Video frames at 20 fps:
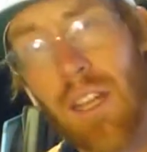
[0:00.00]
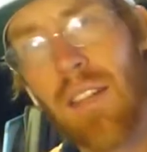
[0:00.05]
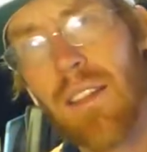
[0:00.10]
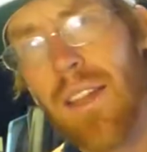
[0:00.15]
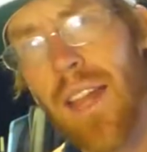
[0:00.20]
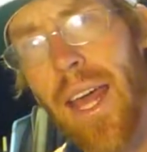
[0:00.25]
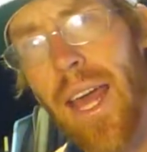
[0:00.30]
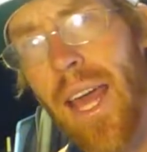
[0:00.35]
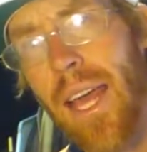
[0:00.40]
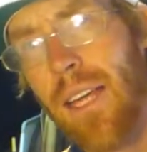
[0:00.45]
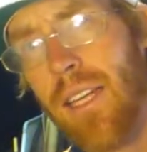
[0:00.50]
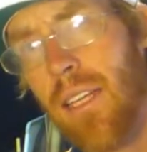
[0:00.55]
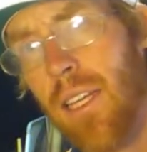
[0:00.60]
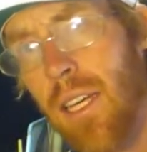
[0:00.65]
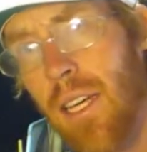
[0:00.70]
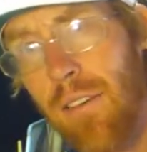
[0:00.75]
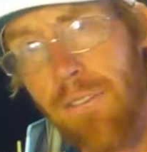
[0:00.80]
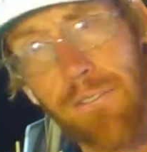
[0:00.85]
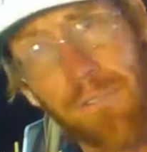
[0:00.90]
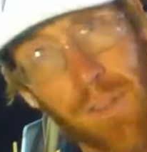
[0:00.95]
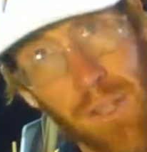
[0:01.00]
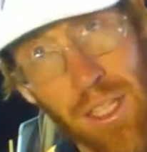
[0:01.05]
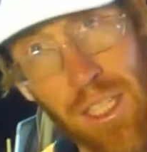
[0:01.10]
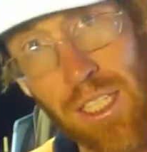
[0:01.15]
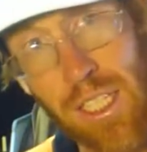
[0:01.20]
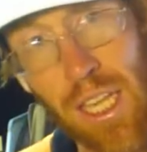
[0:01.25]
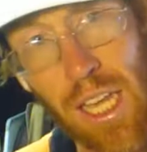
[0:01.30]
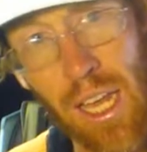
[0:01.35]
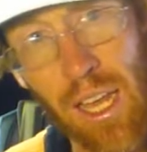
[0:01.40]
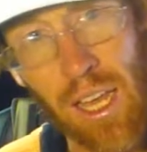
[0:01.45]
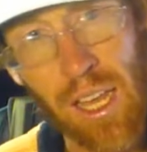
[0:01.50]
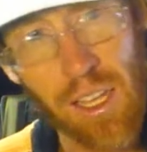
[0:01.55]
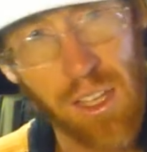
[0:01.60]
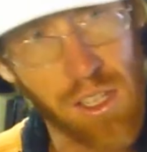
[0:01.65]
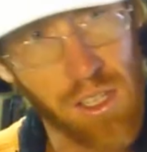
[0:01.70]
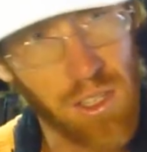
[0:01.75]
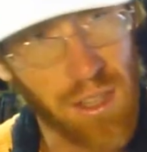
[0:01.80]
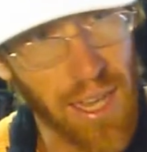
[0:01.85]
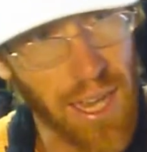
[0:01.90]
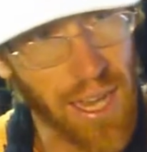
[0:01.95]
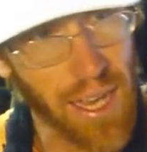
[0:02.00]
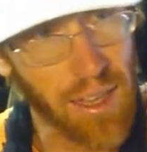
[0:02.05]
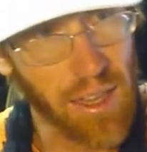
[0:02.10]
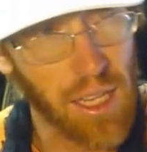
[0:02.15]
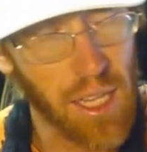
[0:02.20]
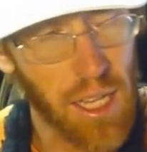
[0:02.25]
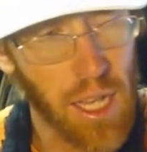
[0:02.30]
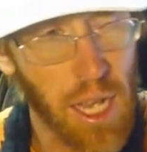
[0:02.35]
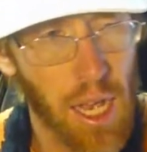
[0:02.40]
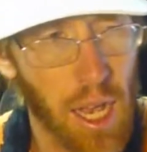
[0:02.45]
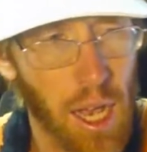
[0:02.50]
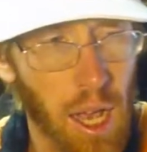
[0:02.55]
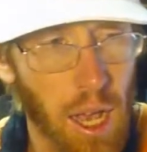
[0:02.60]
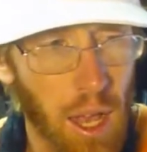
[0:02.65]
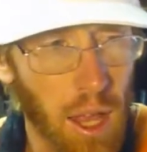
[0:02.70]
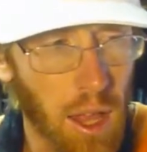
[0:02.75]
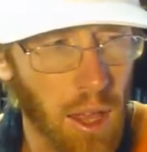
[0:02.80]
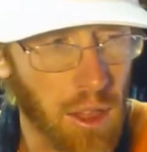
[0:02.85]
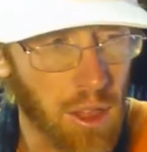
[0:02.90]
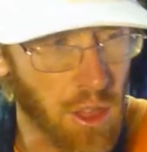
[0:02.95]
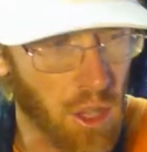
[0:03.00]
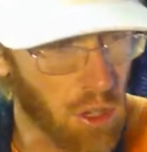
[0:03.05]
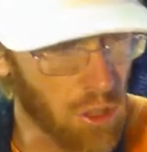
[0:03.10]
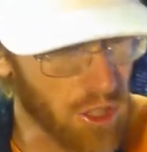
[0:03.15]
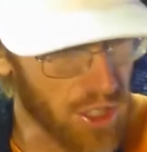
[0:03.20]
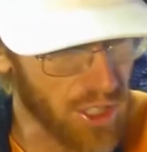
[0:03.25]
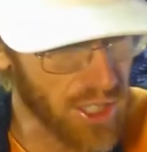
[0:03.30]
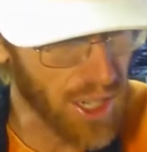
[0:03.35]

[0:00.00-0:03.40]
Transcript: like Philly D and all that, those